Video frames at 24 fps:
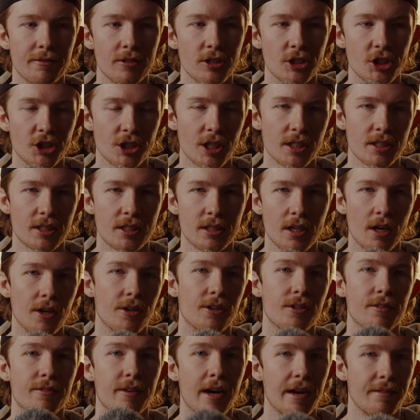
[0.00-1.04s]
for just
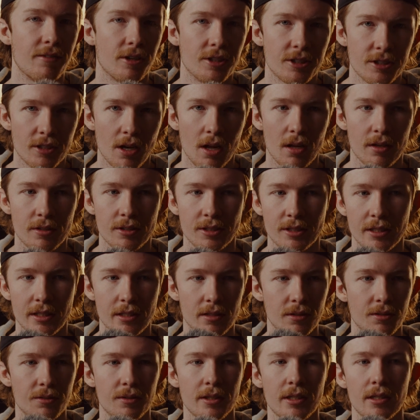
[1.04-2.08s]
under $500,
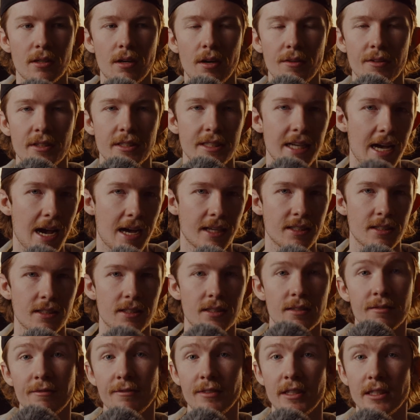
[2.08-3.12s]
including all the
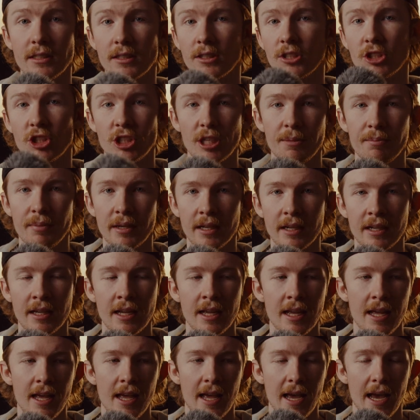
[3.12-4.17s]
taxes and fees and shipping,
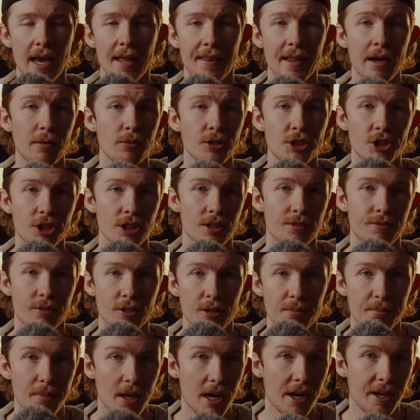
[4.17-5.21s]
and that was just for
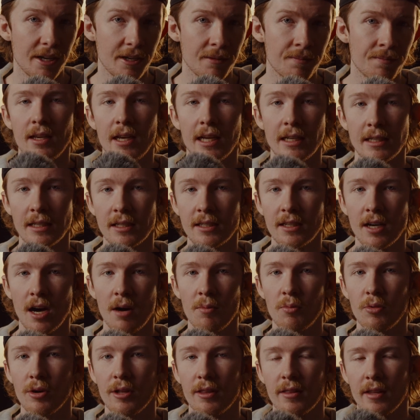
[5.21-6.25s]
the body. It did
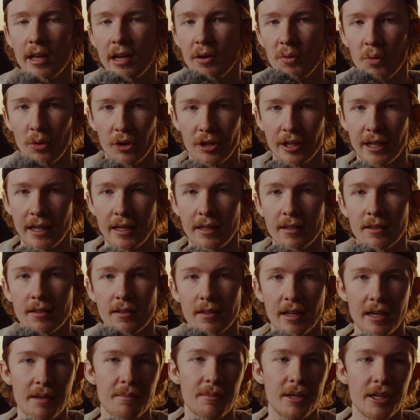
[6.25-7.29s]
come with a working
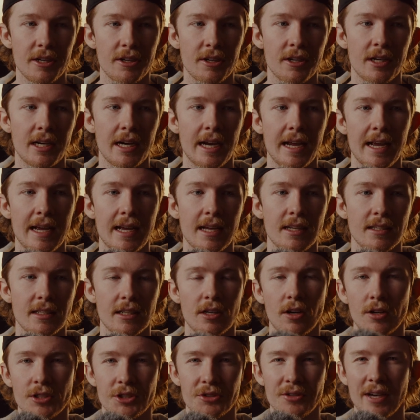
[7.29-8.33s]
light meter, and
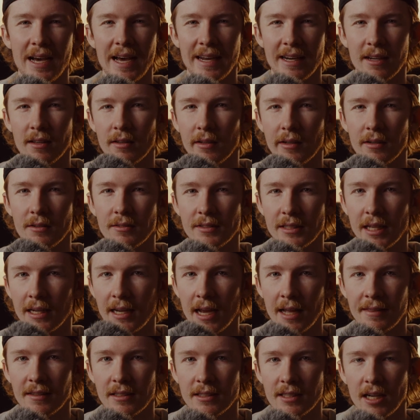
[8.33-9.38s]
it also had a little dent
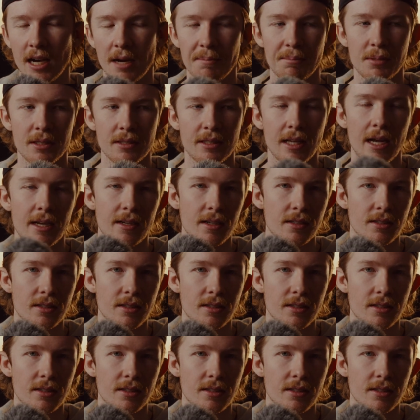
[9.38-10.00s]
at the top, but that